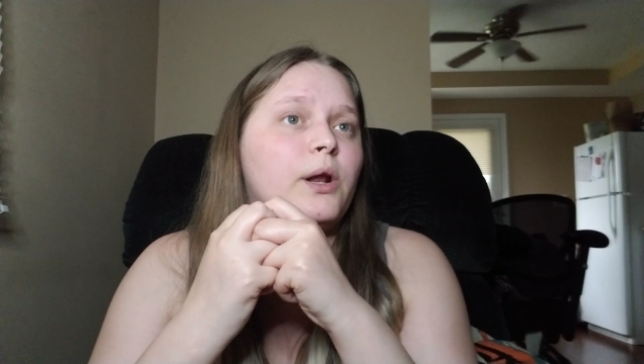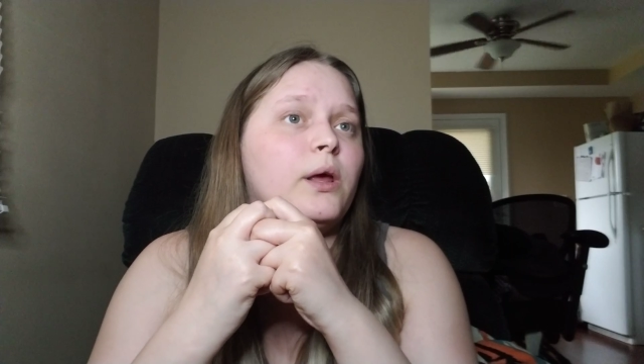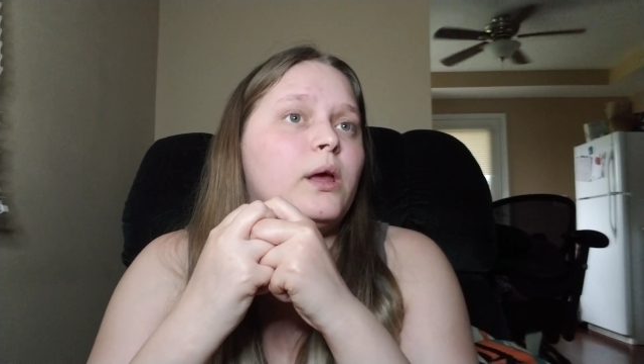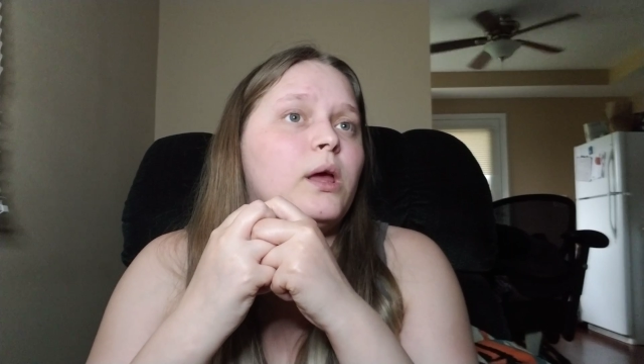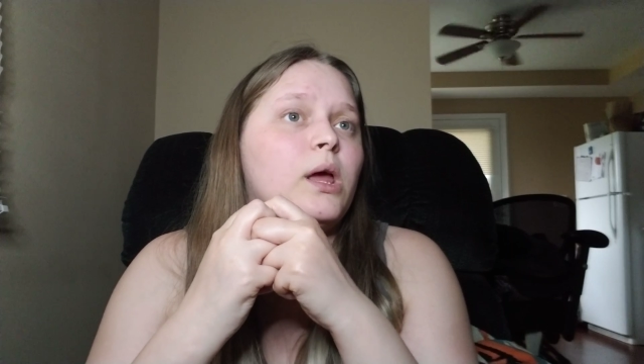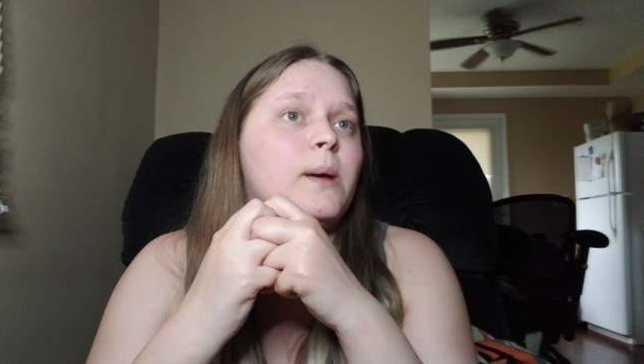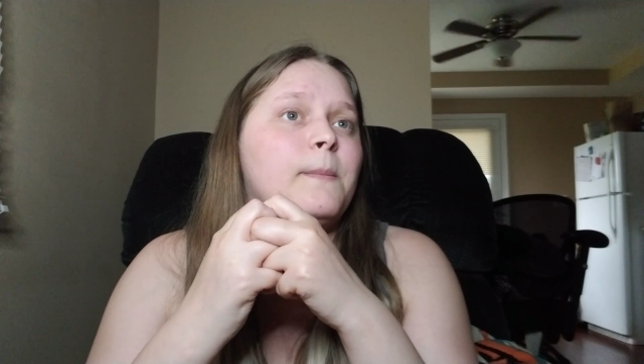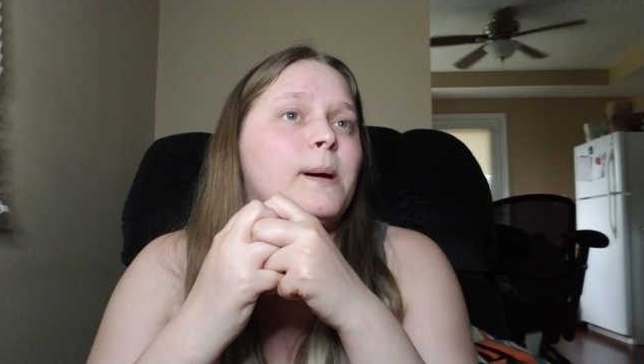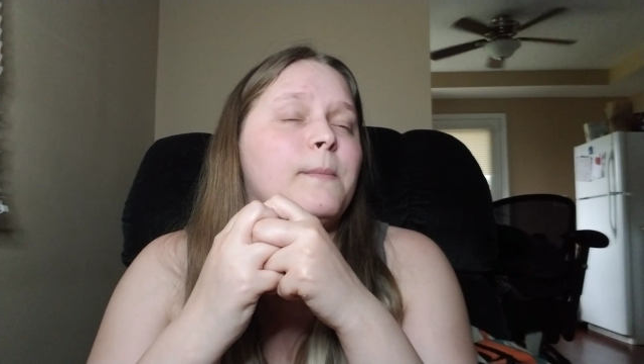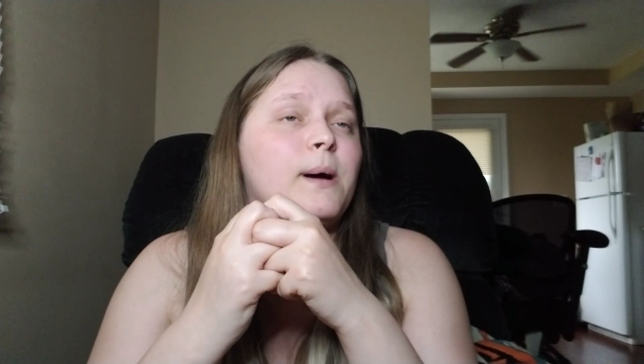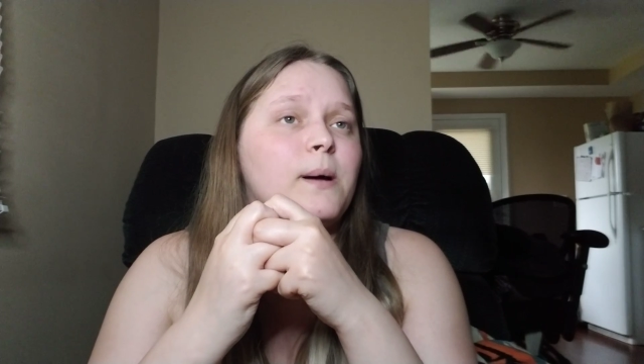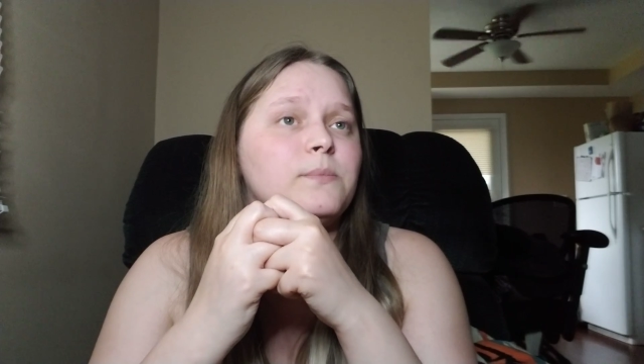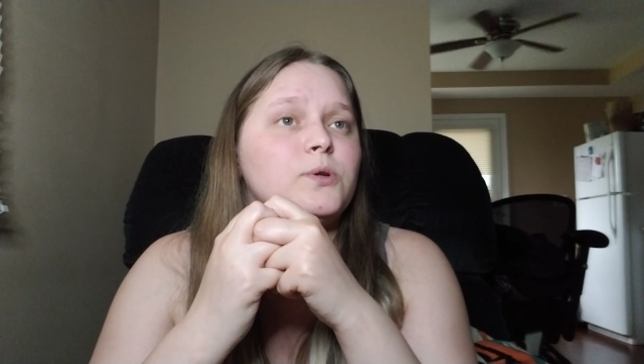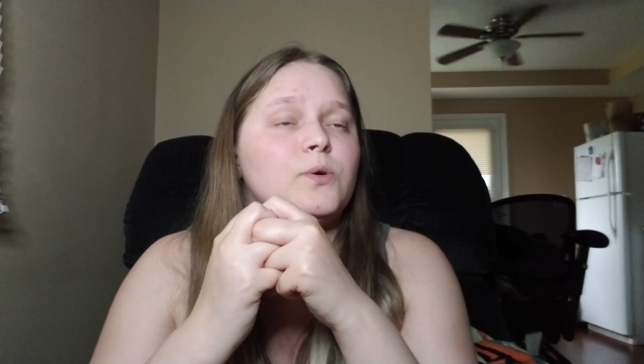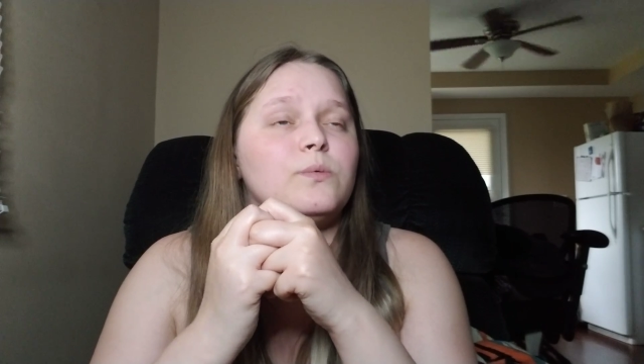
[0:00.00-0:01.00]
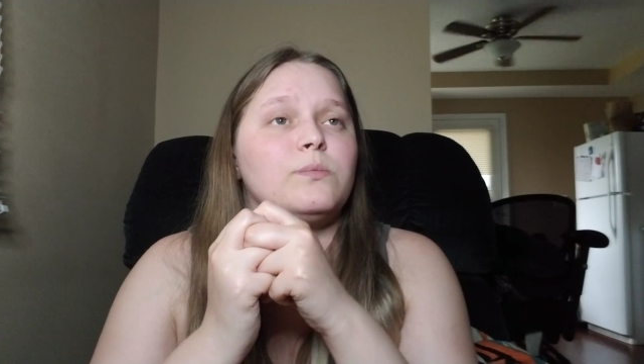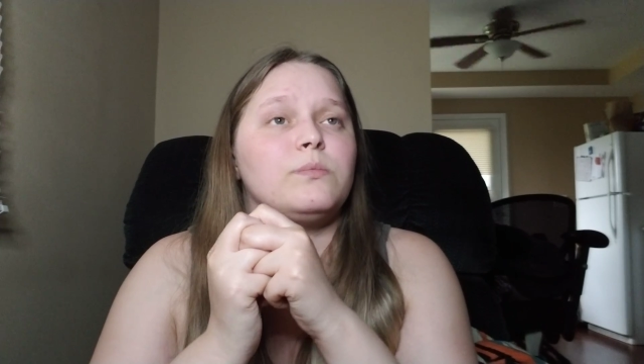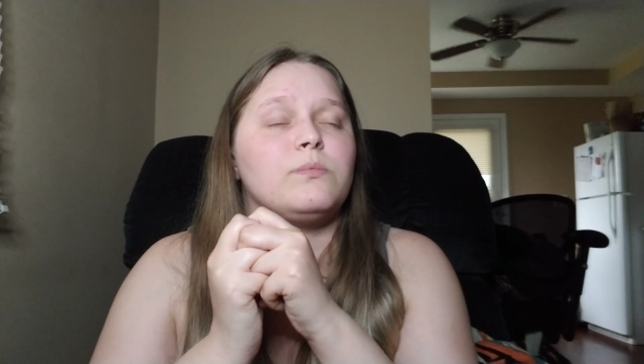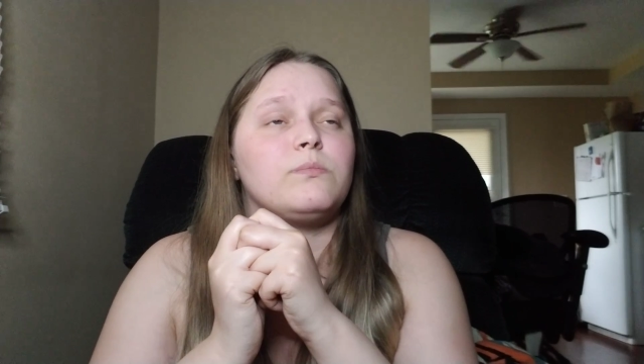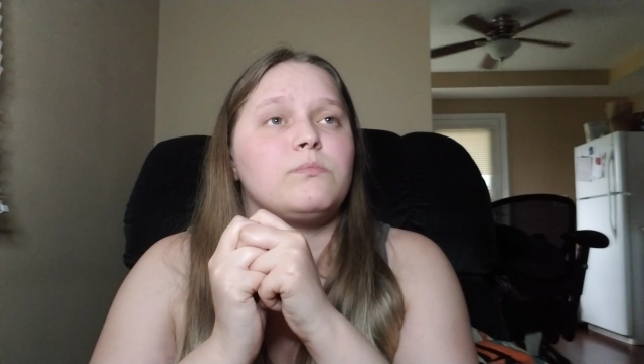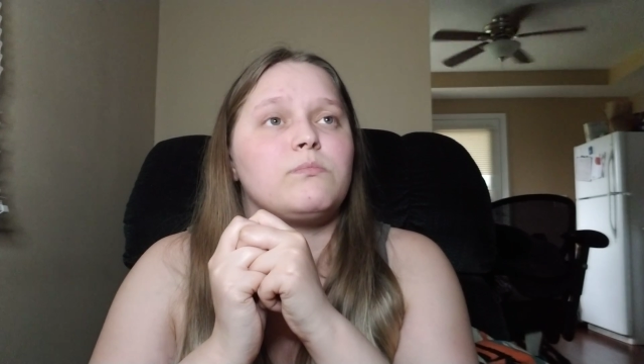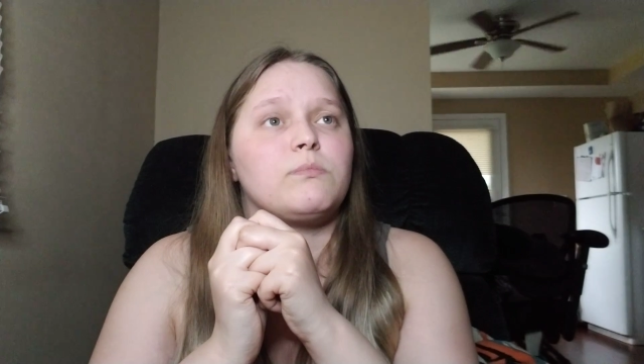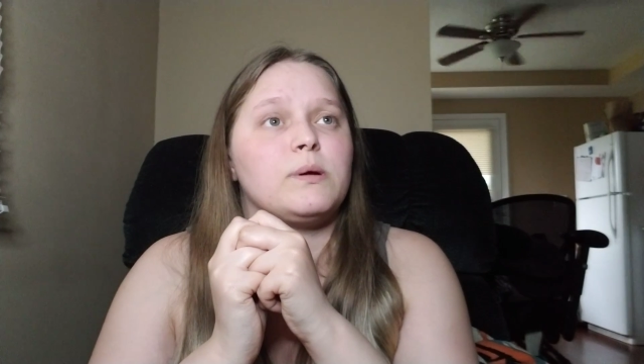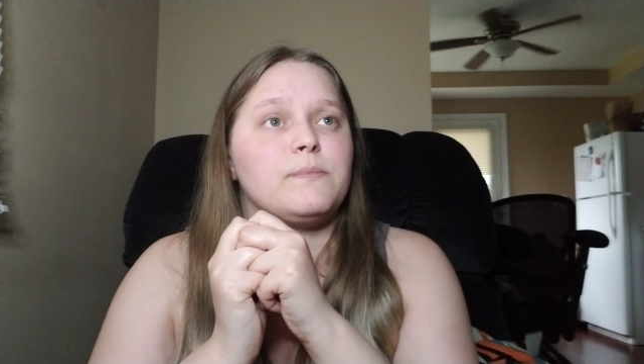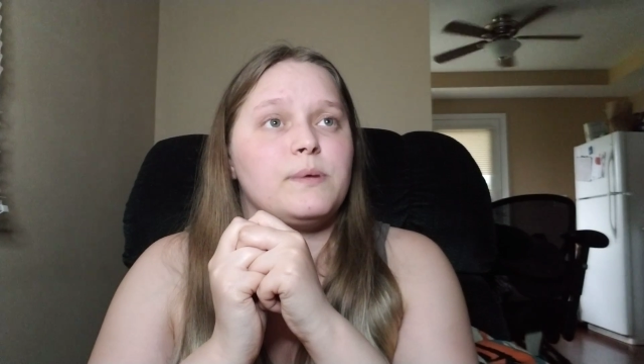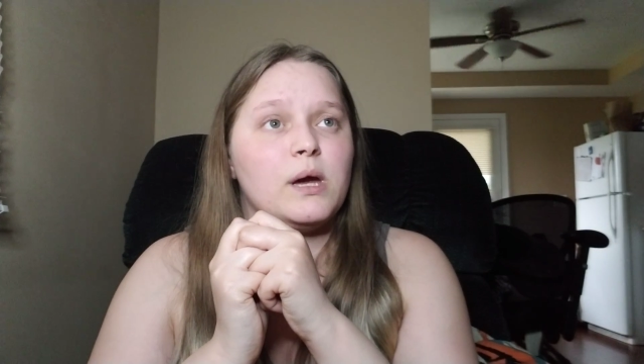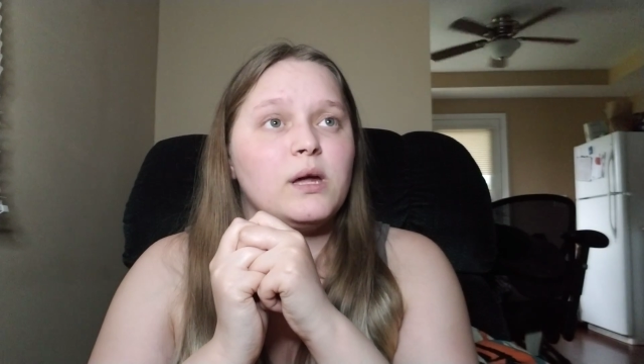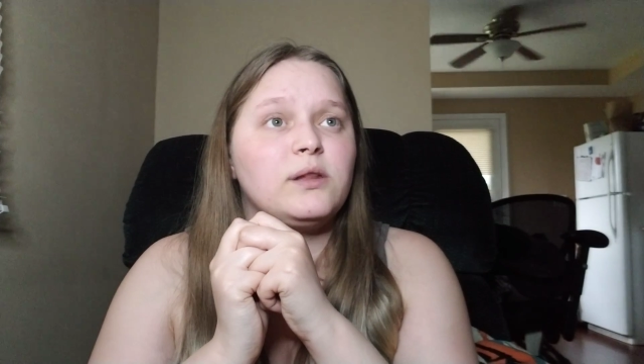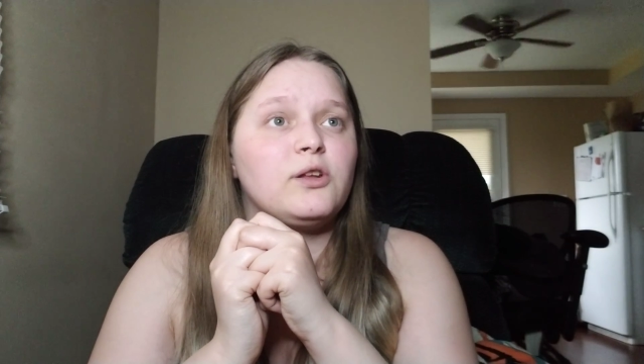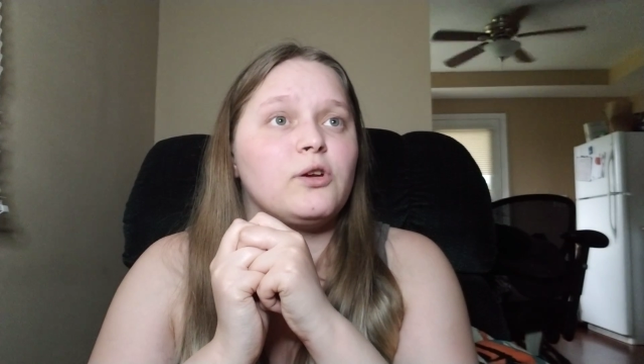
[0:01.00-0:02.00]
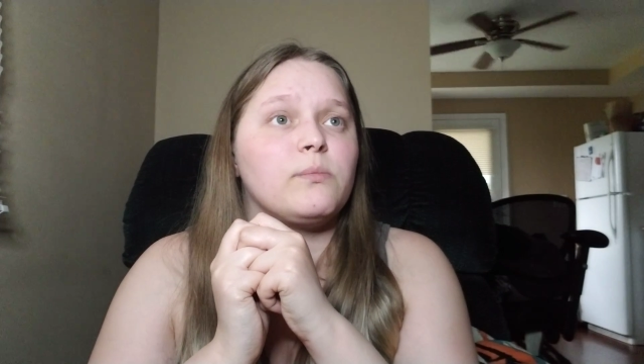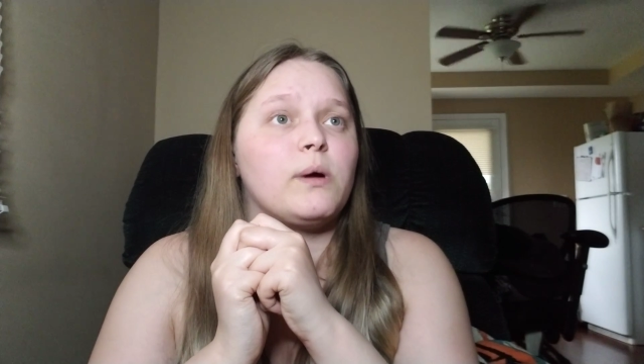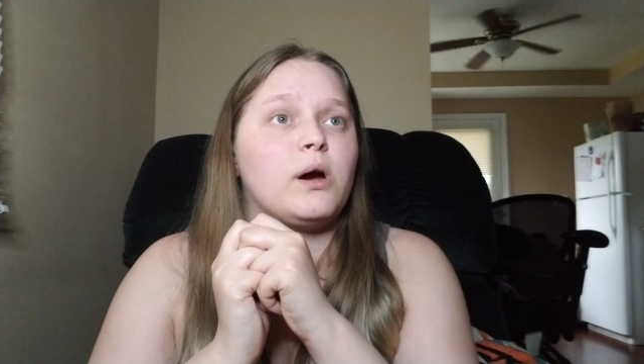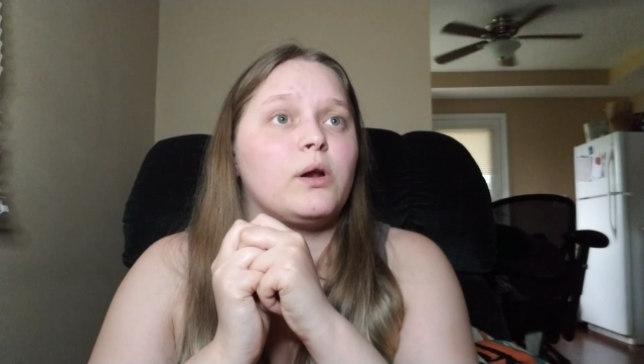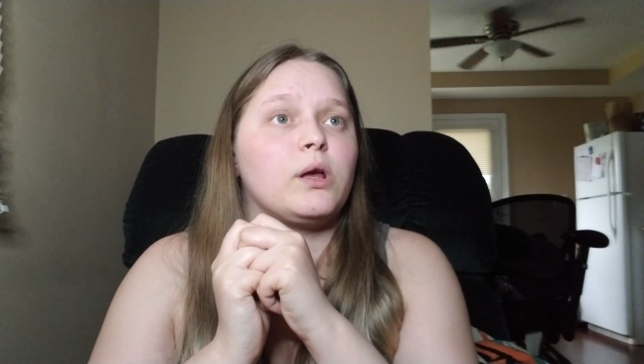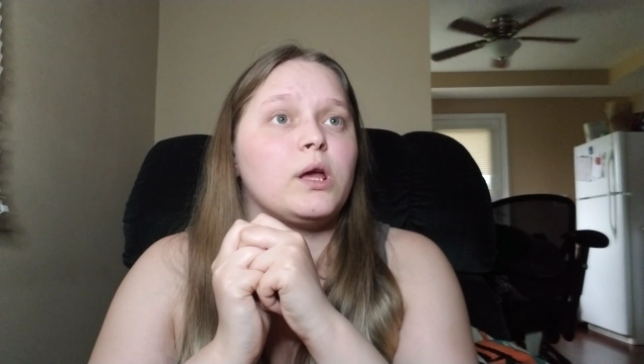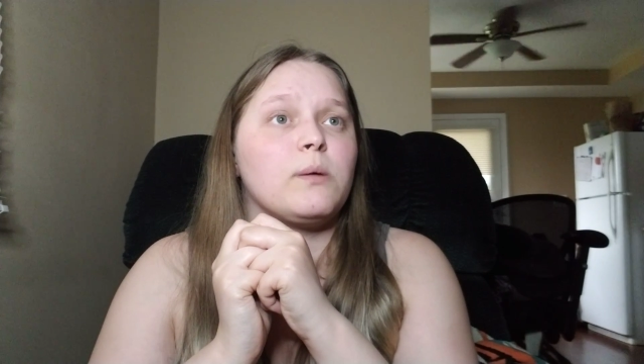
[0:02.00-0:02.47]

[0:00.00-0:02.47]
it, and my mom told my pastor about it,